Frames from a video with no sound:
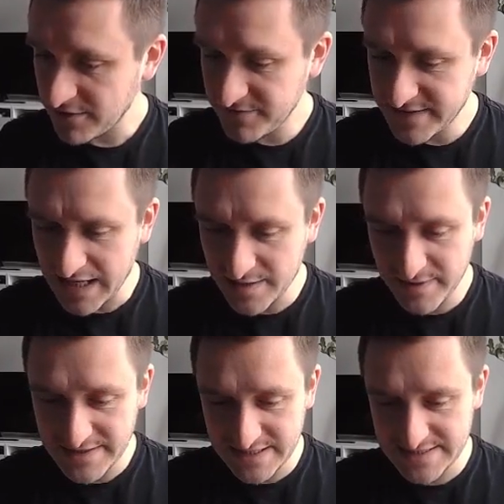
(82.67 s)
Vitalik
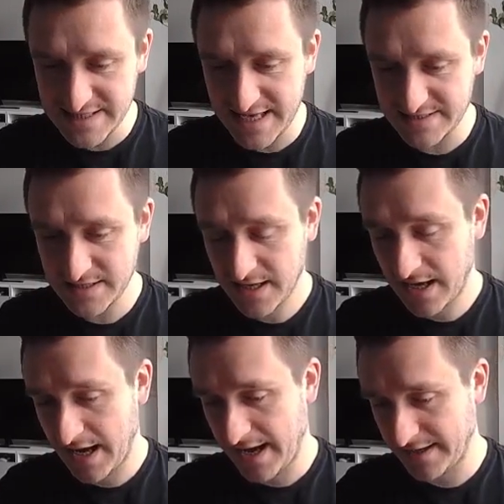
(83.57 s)
basically says,
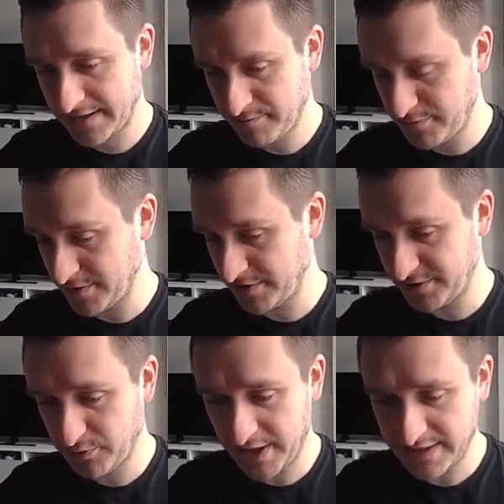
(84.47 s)
uh, he, he
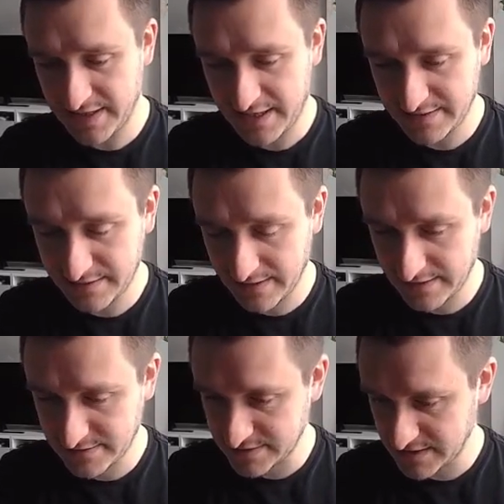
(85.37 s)
tweeted that
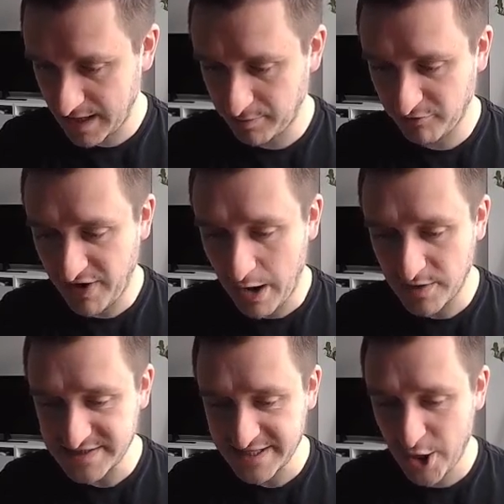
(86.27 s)
uh, just a couple of
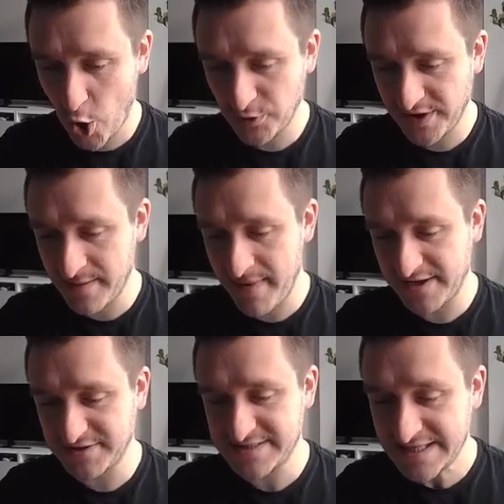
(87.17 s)
hours ago, that the
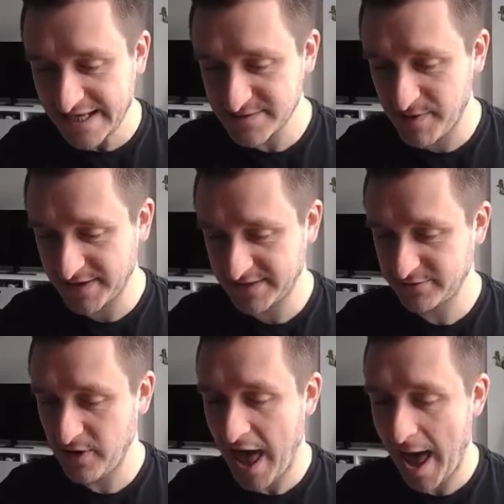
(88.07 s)
match is still expected
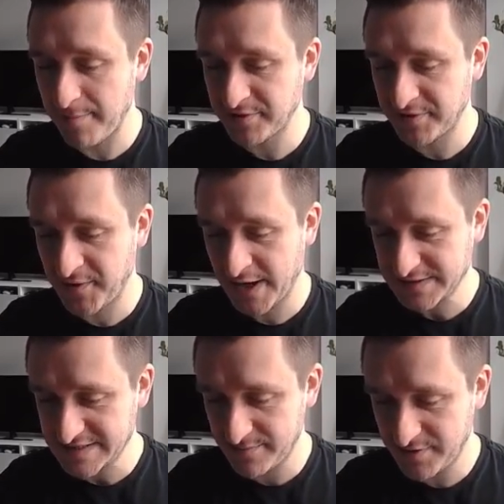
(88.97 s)
to happen around
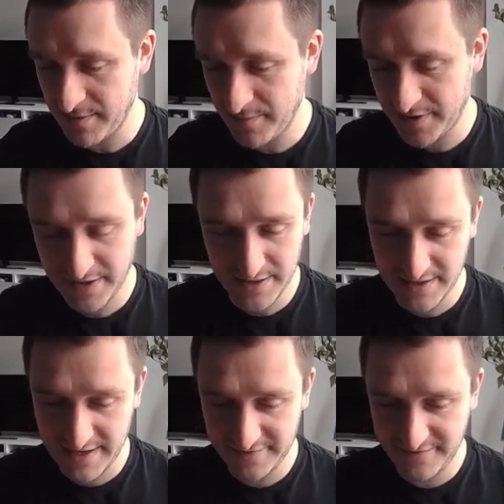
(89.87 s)
September
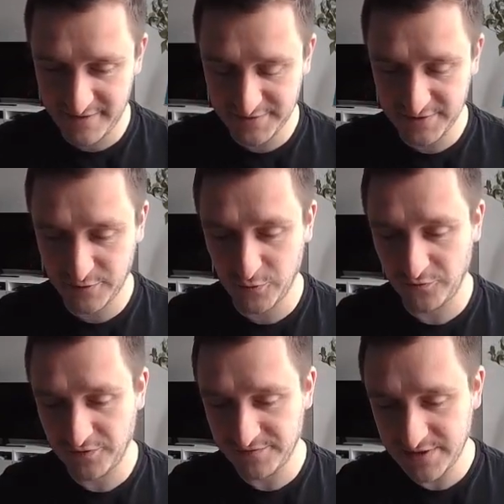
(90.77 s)
uh, 13 to
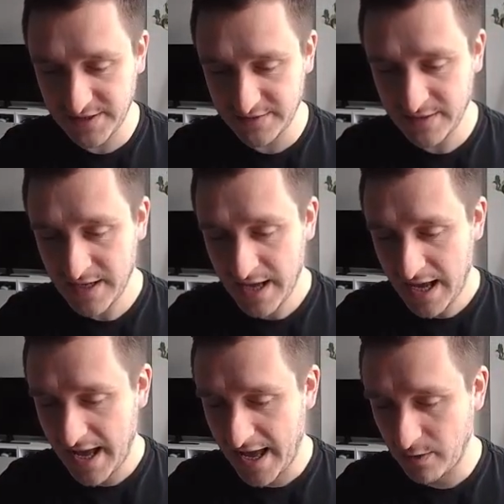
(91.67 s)
15.
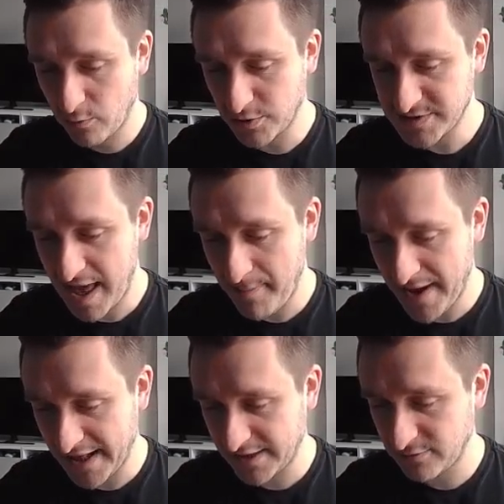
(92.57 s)
Uh, what's
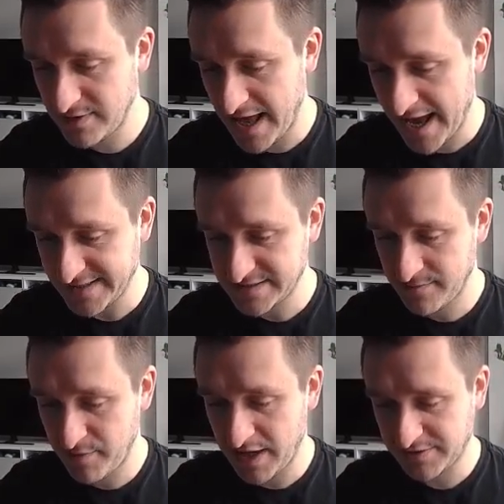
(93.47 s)
happening today is the
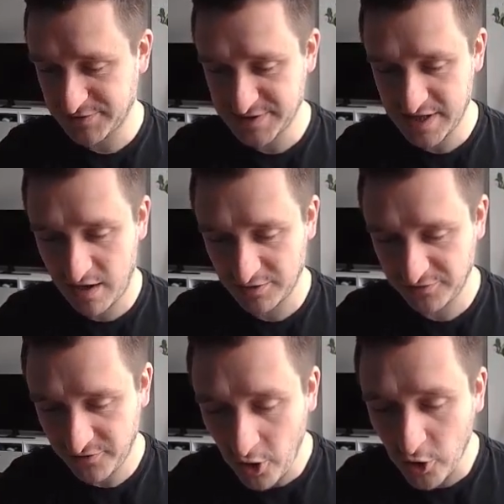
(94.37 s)
Bellatrix hard
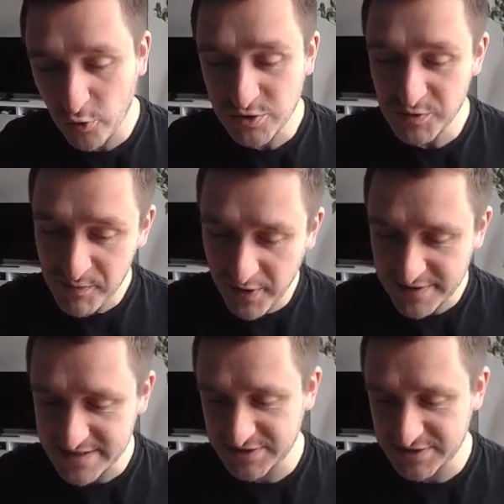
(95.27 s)
fork, which prepares the